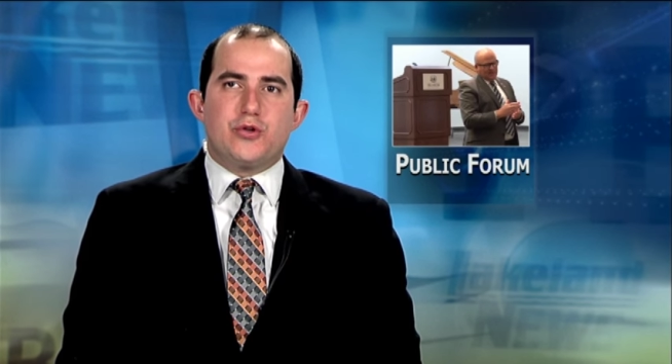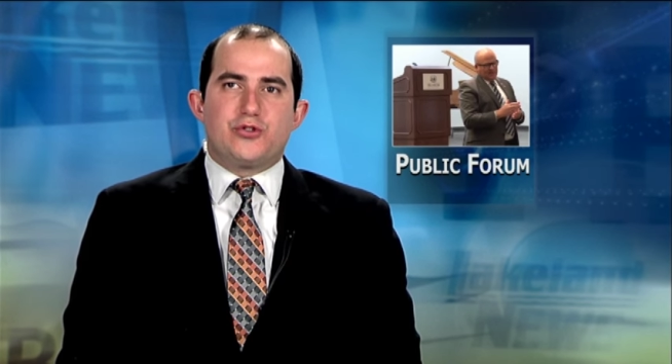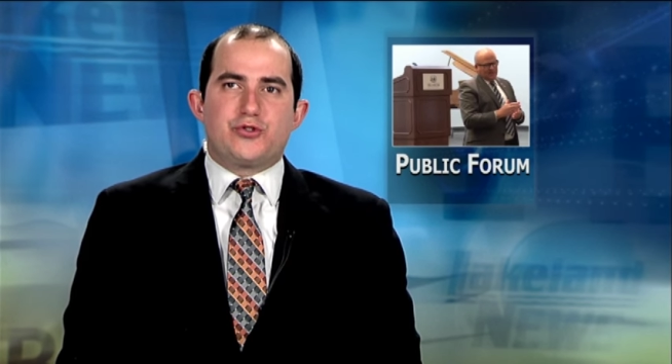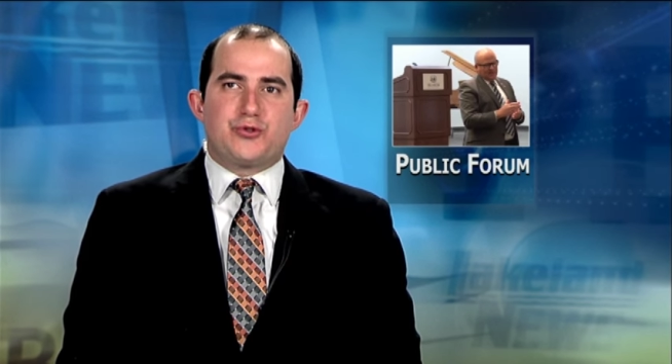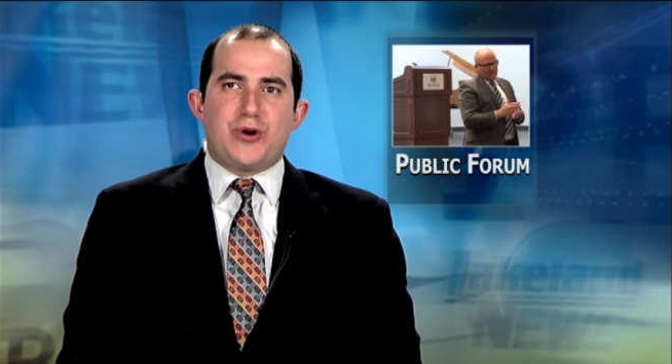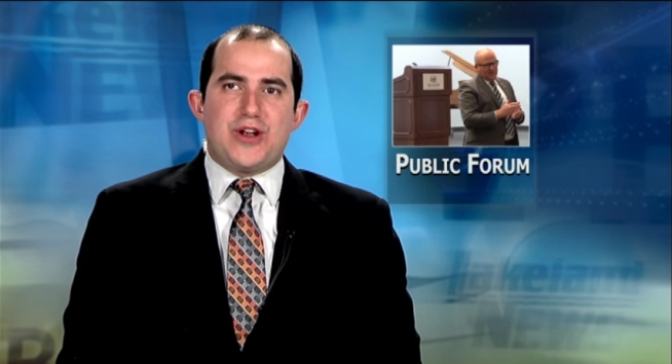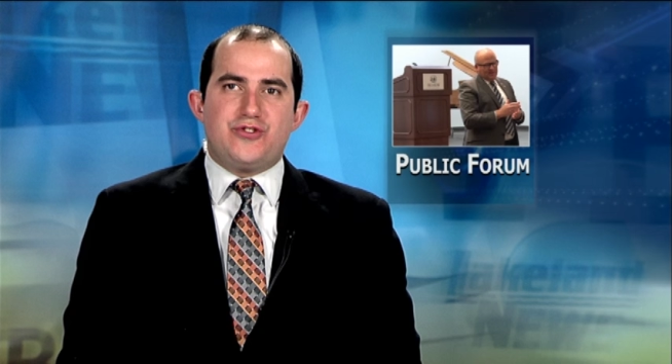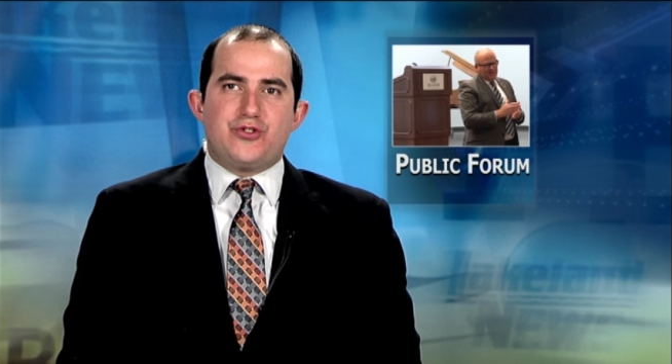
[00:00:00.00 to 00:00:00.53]

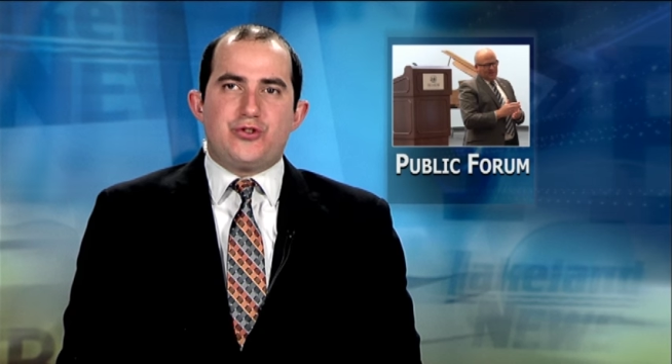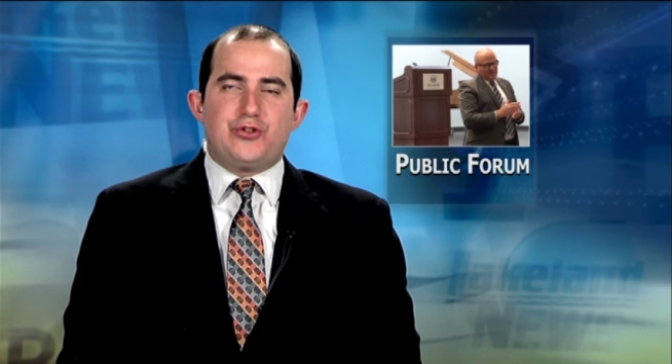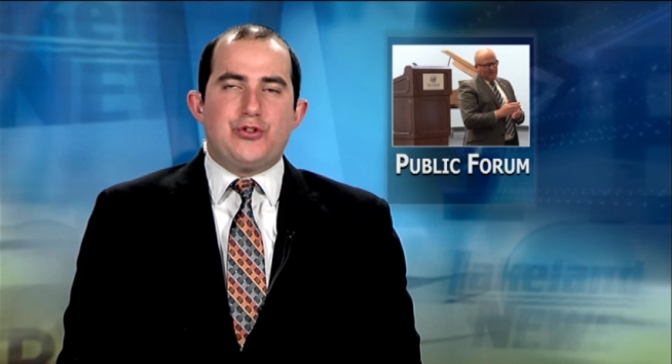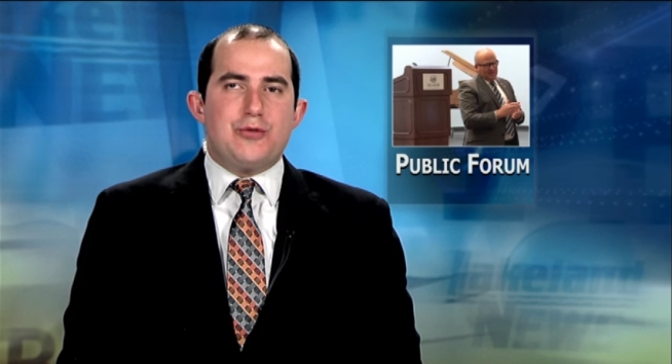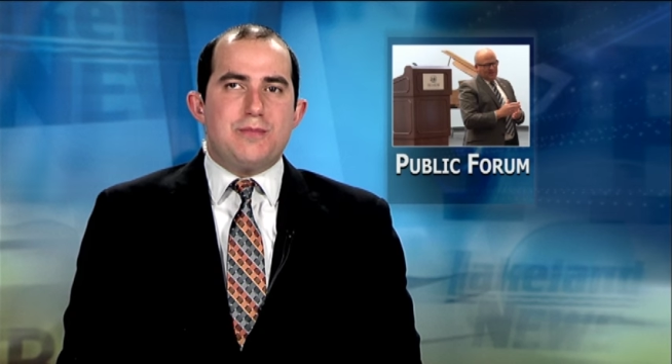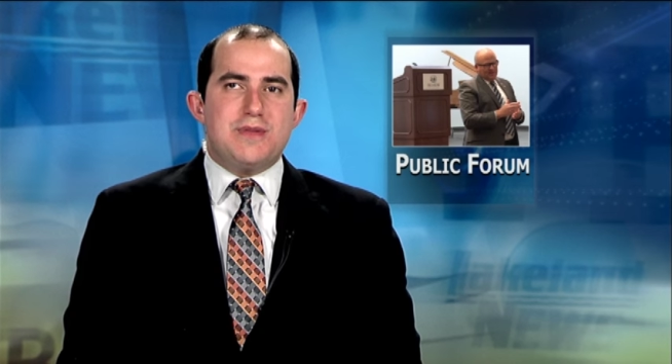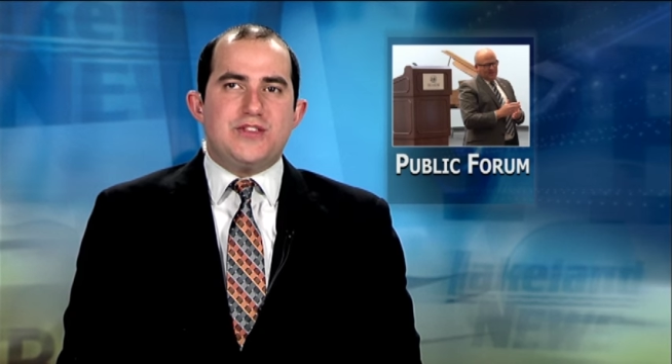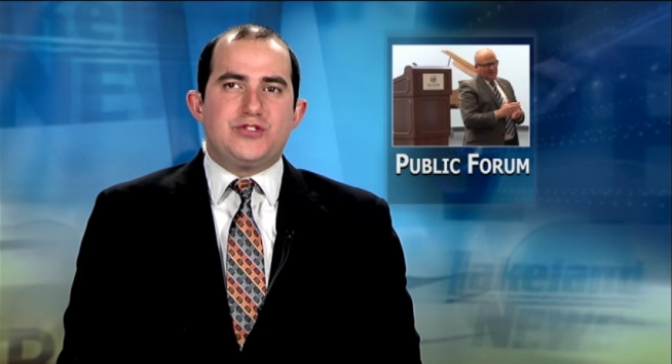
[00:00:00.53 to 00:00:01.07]
stranger to the
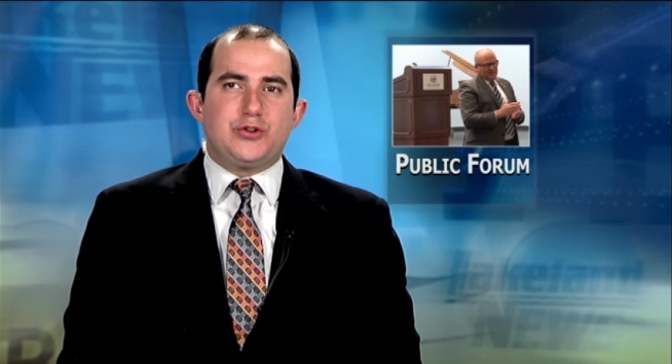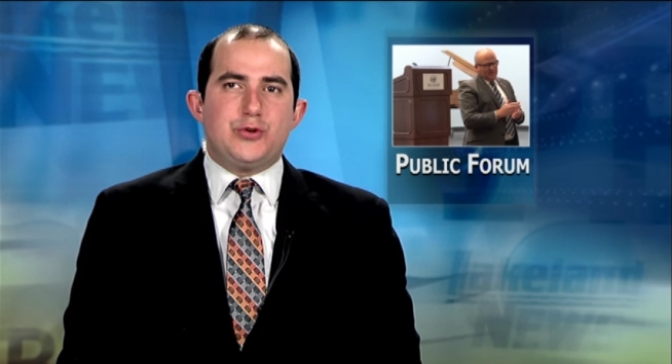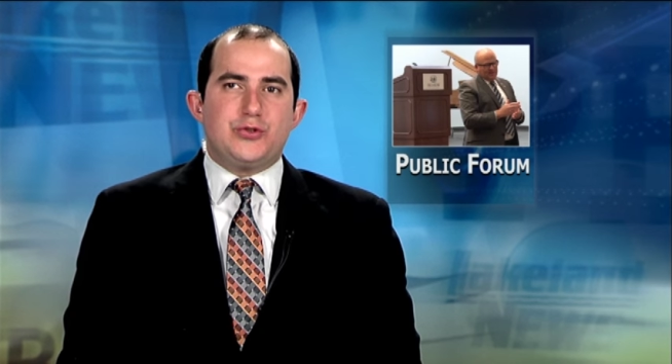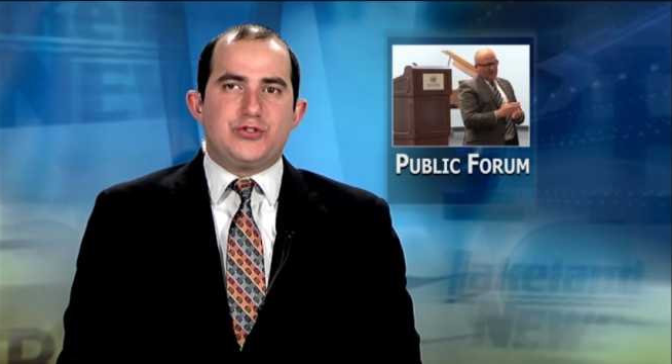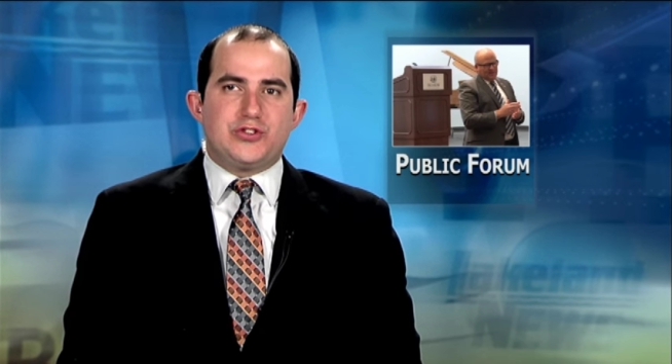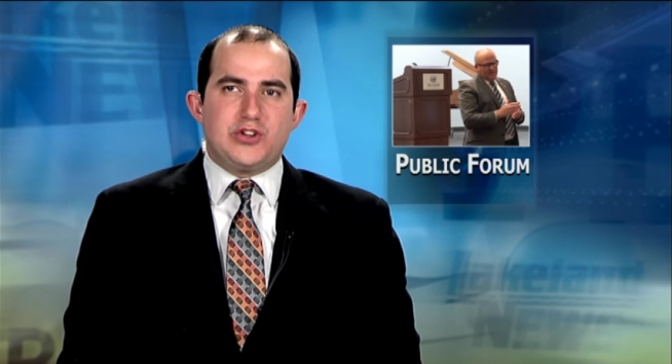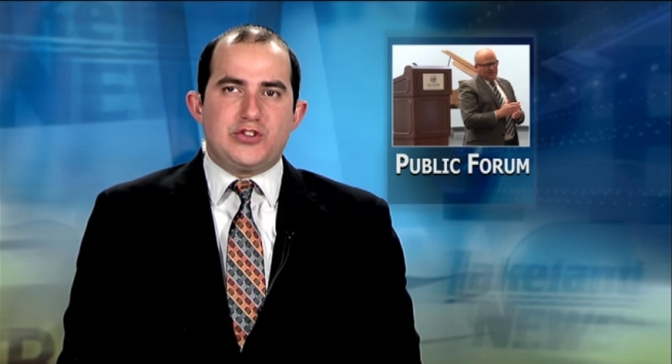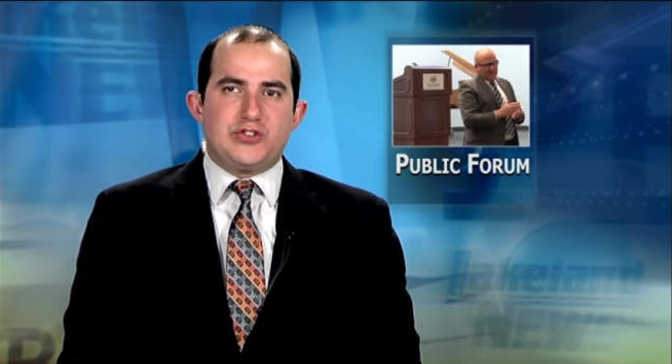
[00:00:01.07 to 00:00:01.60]
MnSCU
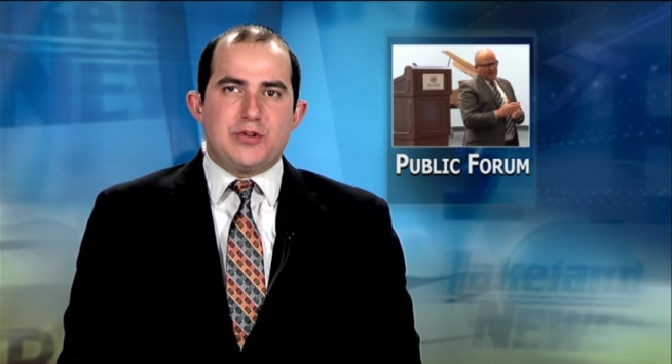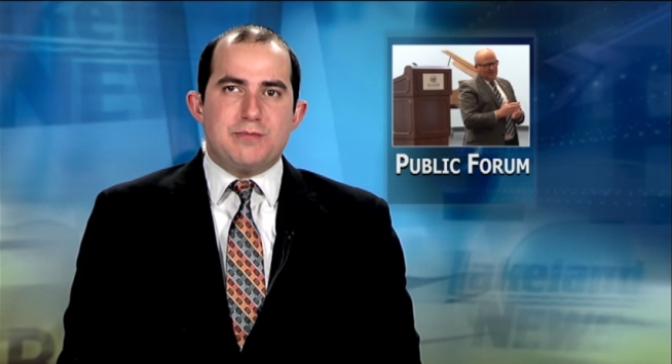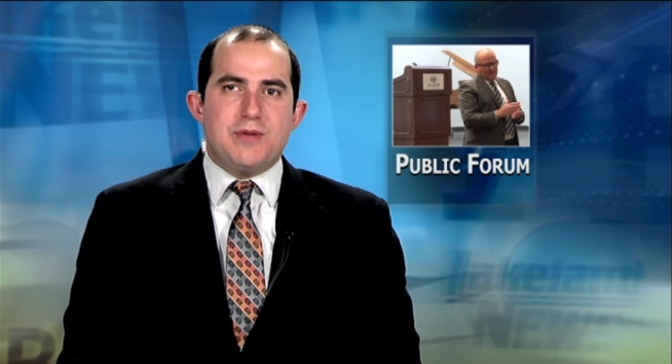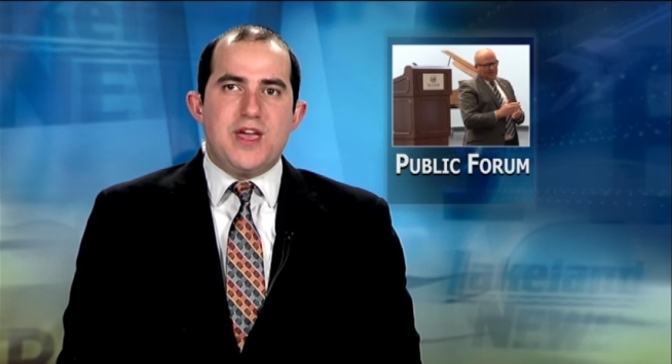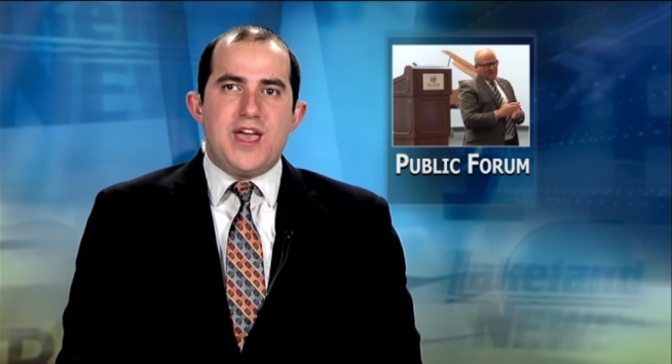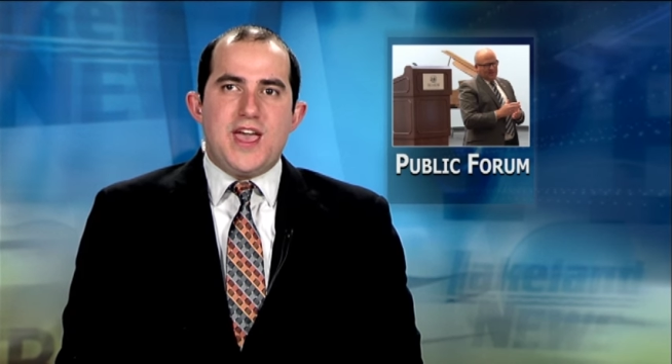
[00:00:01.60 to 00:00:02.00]
system